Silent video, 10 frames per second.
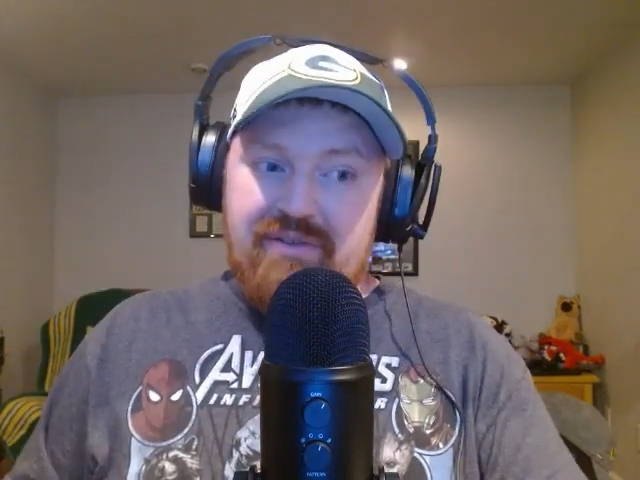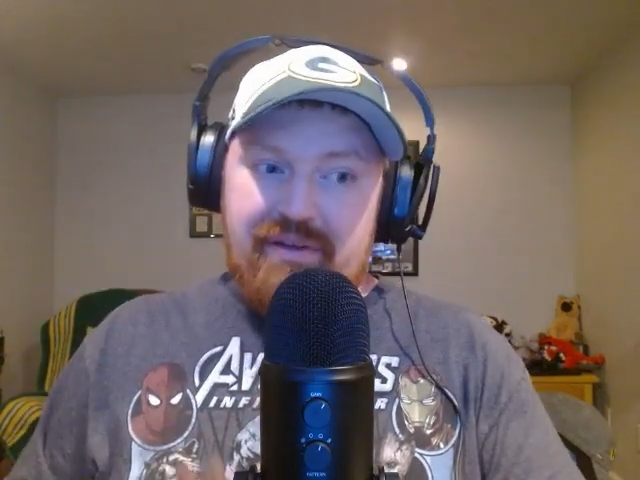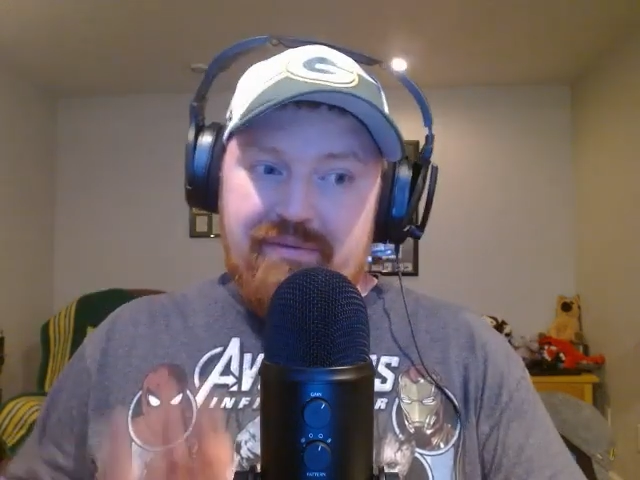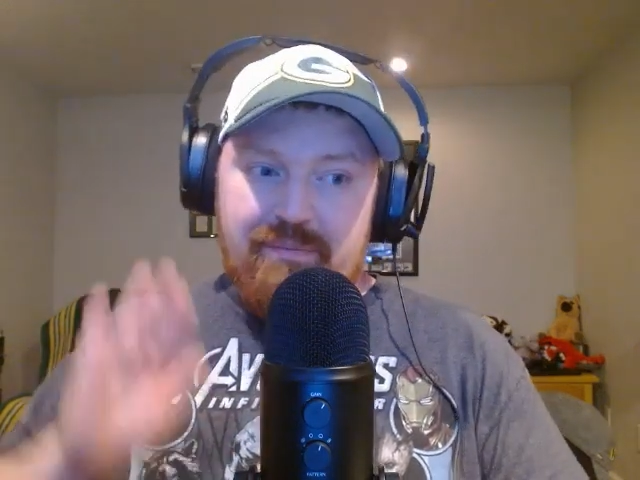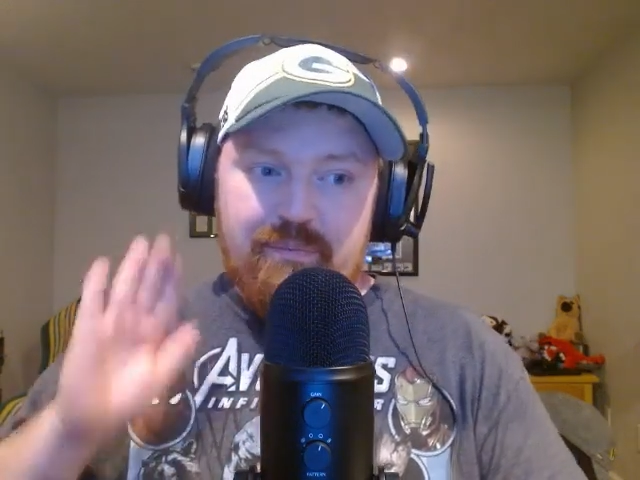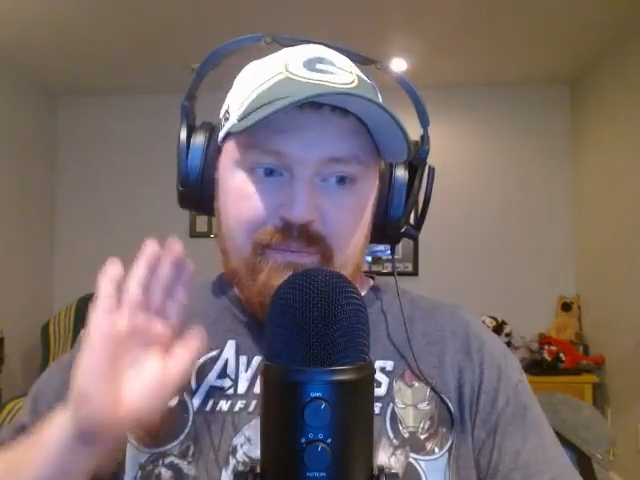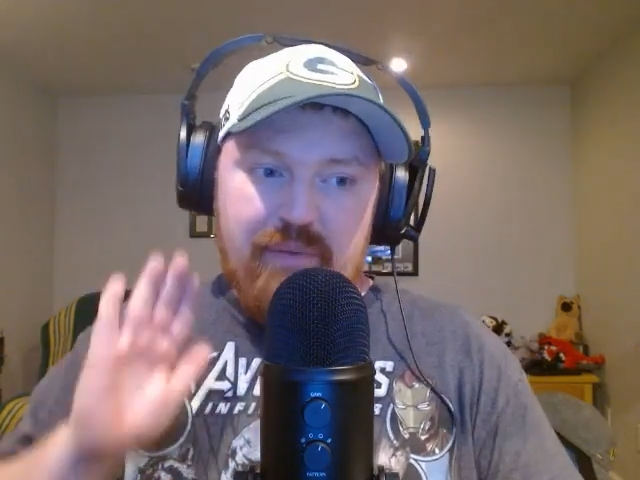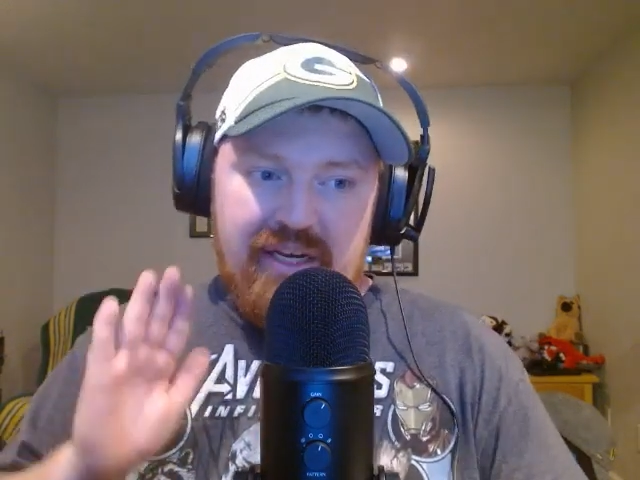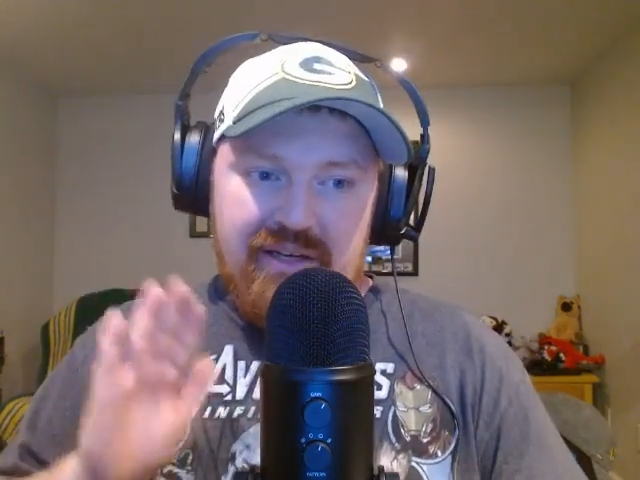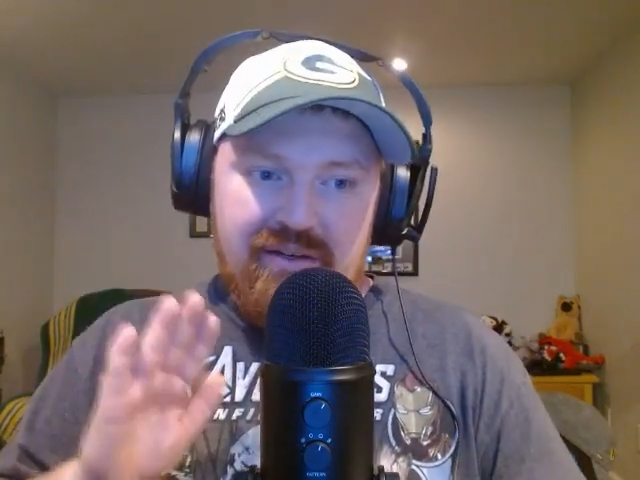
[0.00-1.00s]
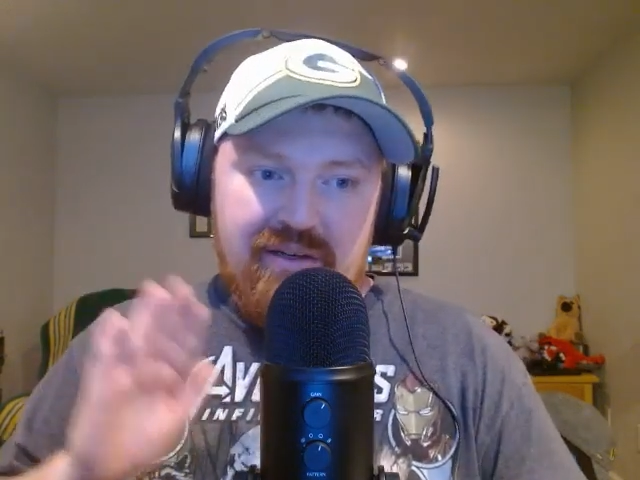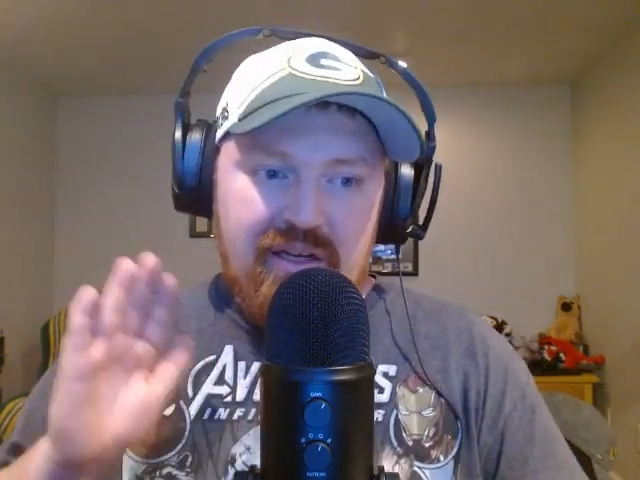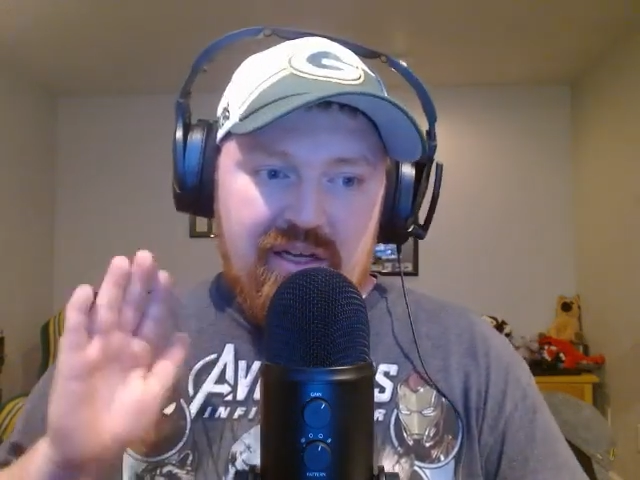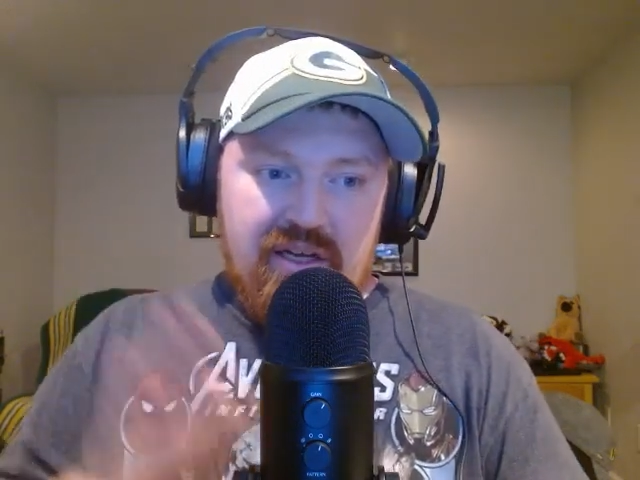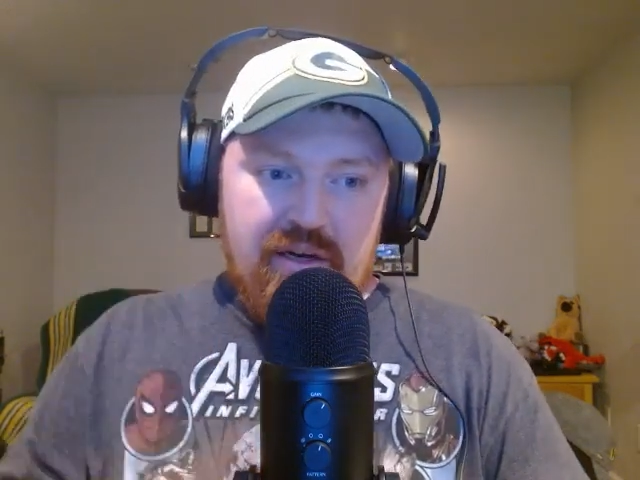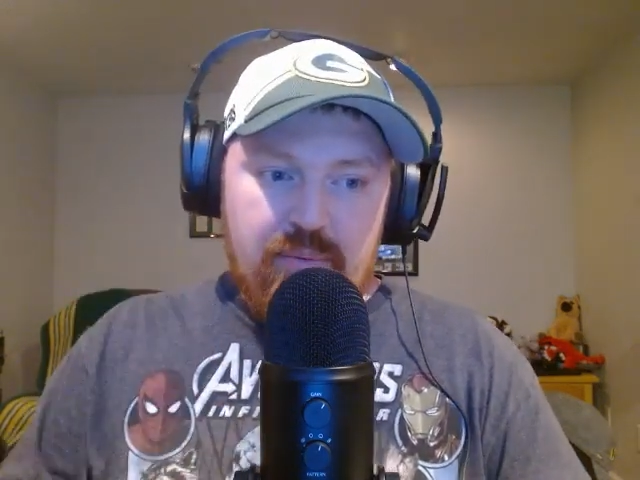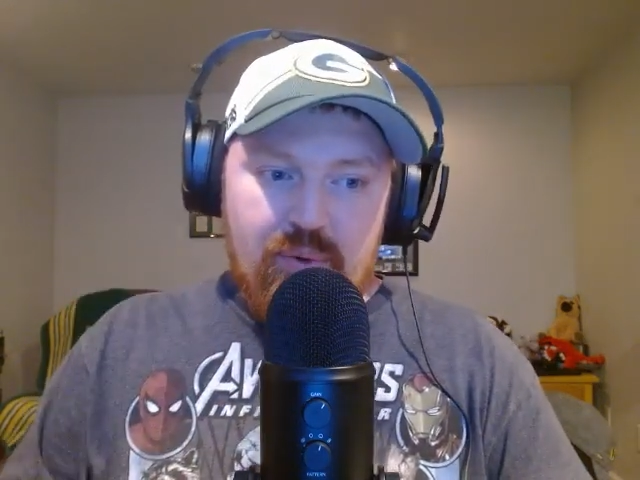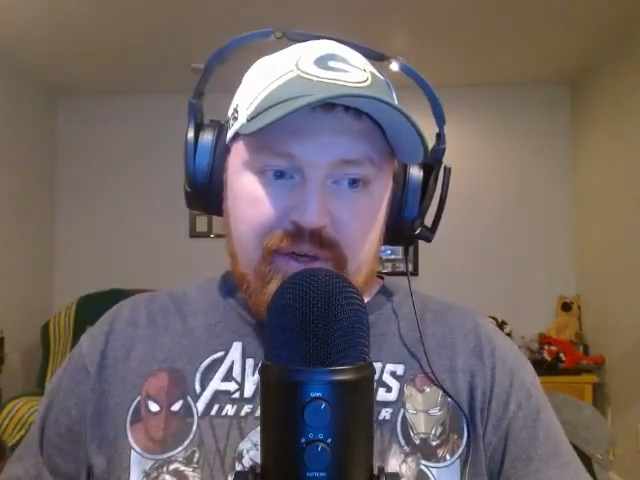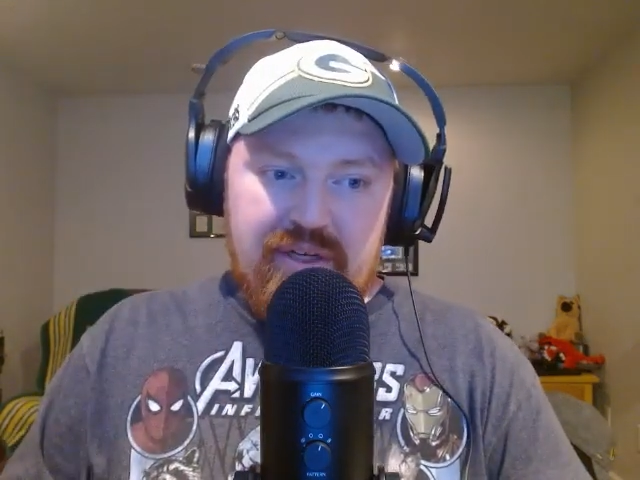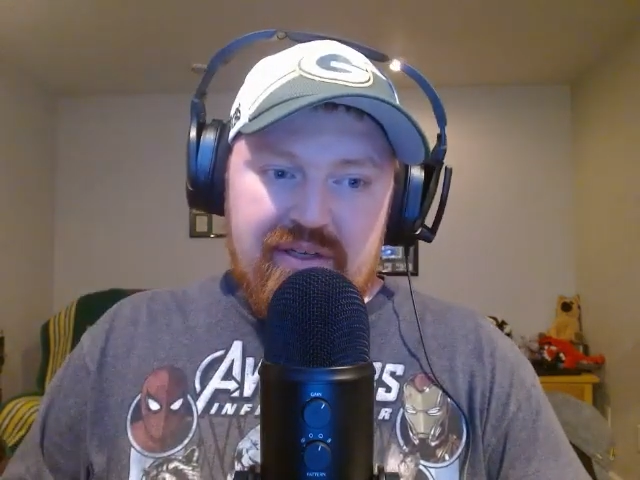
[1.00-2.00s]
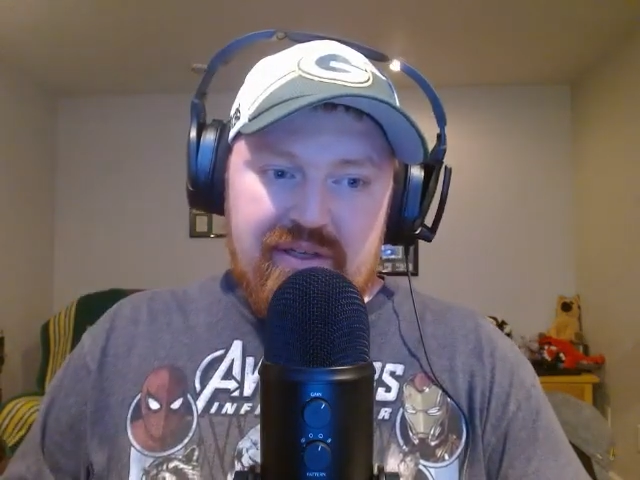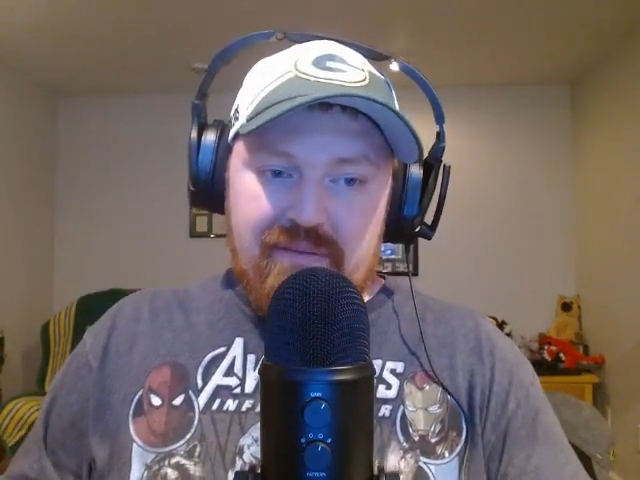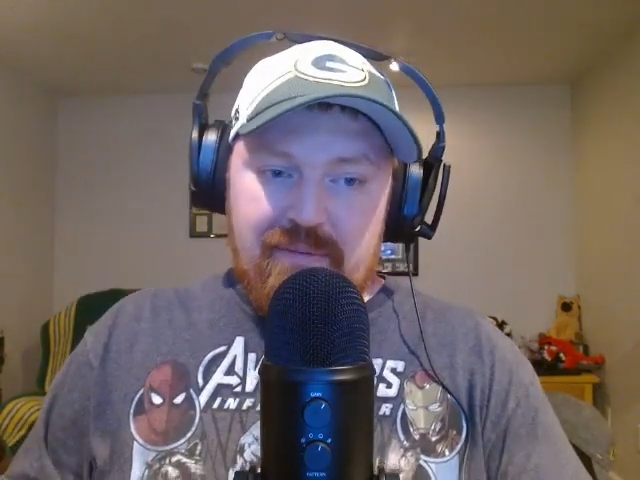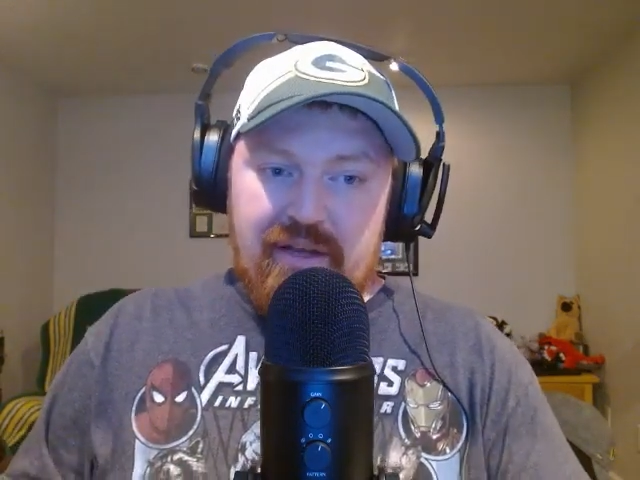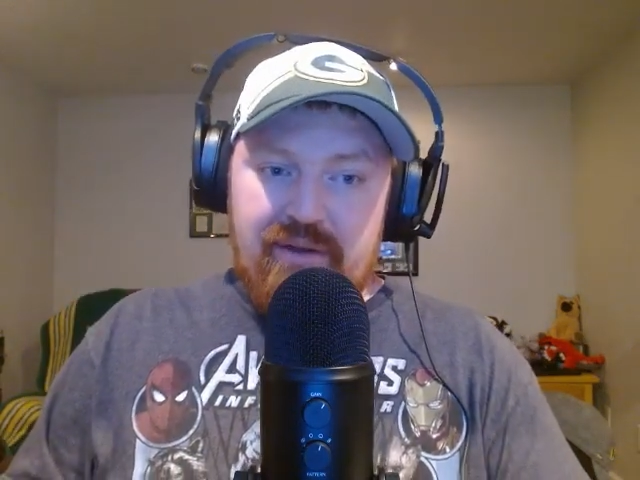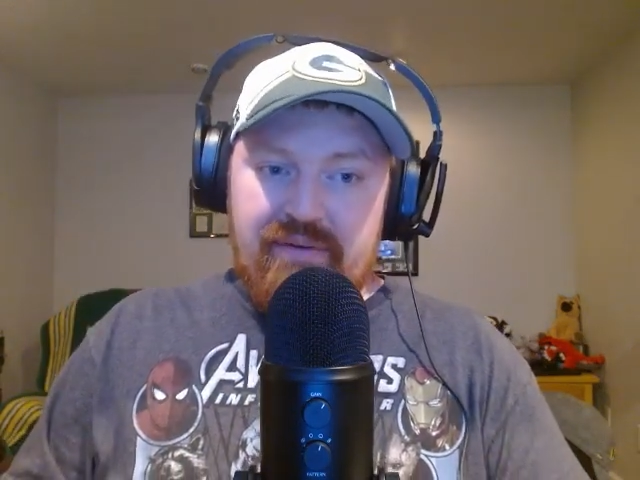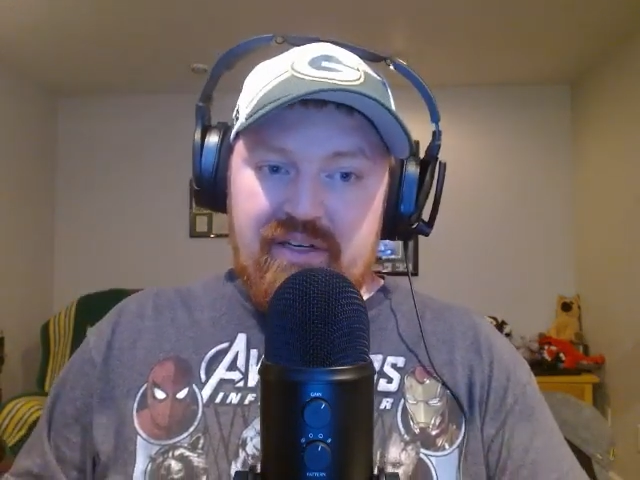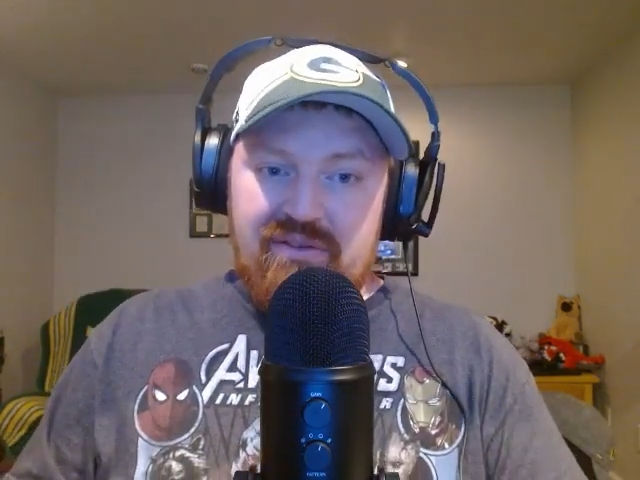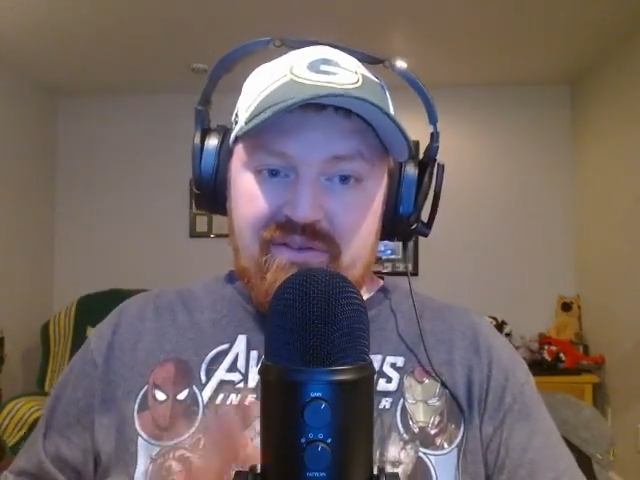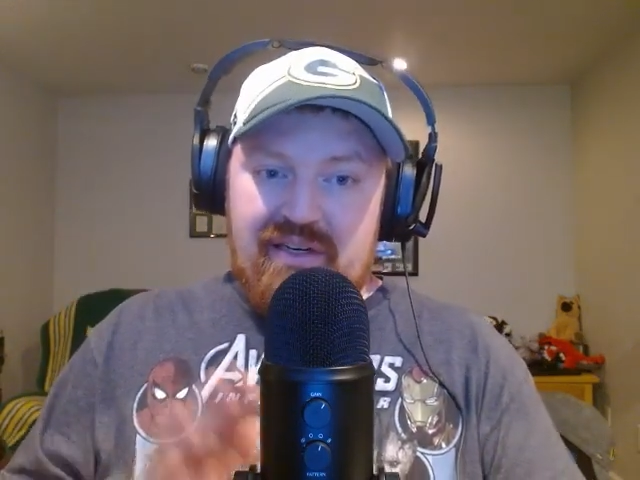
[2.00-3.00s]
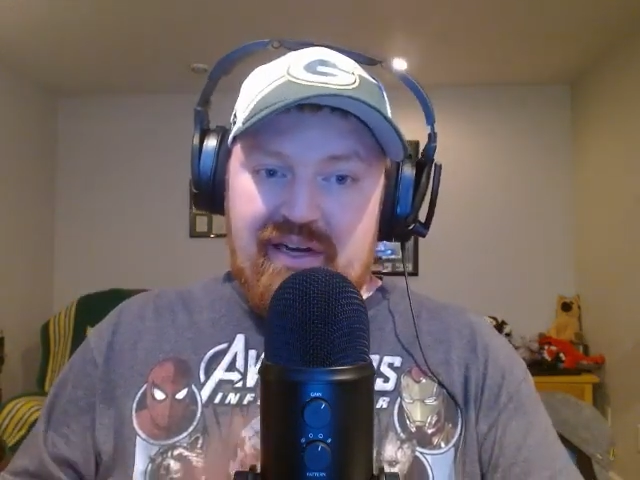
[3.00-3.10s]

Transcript: I've made it a point in my other videos that